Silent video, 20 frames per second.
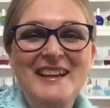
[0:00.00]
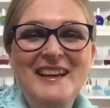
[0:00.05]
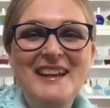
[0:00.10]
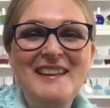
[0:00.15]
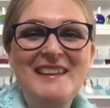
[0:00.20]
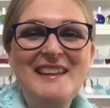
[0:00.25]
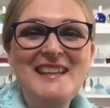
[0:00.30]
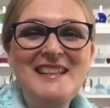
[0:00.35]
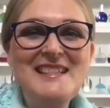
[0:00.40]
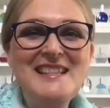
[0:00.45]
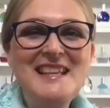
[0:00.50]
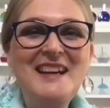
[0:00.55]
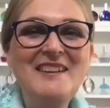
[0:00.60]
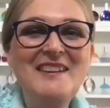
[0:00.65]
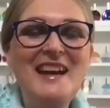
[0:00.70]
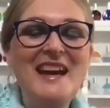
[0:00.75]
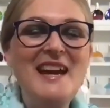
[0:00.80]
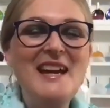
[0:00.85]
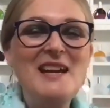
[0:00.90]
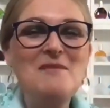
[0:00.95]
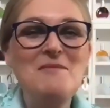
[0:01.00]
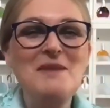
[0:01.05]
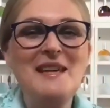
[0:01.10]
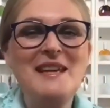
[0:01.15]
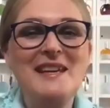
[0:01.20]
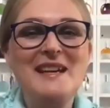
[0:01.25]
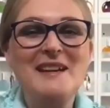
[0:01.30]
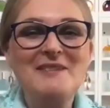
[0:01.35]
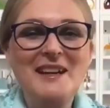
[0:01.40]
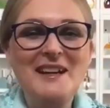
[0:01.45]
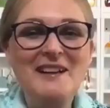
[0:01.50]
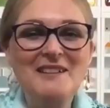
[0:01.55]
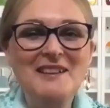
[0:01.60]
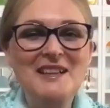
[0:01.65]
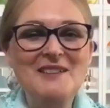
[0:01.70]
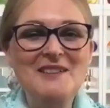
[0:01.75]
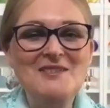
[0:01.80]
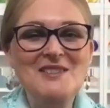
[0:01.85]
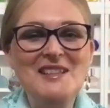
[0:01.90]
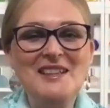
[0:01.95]
okay, there's our Amy.
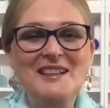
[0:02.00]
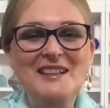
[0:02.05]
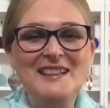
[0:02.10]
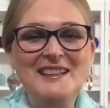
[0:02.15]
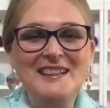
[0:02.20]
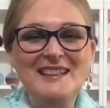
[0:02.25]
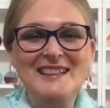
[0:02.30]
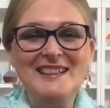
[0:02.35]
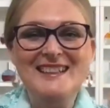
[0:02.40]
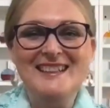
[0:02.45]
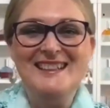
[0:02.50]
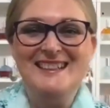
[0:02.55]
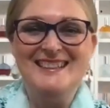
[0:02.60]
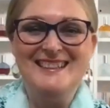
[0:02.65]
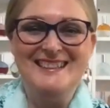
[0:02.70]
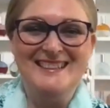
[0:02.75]
Welcome, darling.